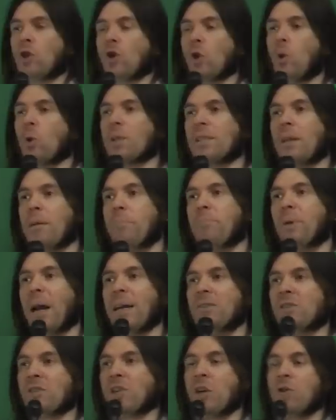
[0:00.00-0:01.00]
shows like
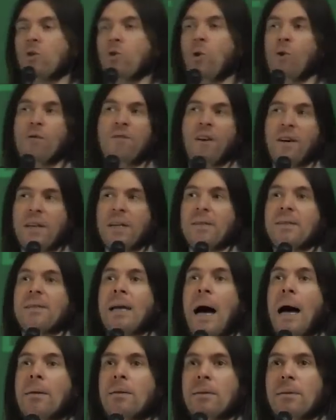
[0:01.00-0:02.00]
Britain's Got No Fucking
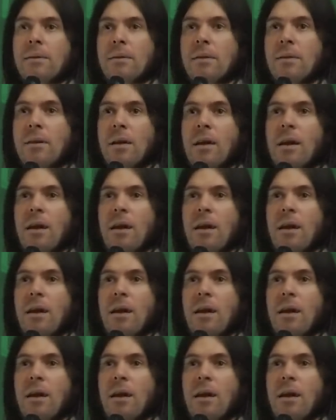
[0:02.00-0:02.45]
Talent.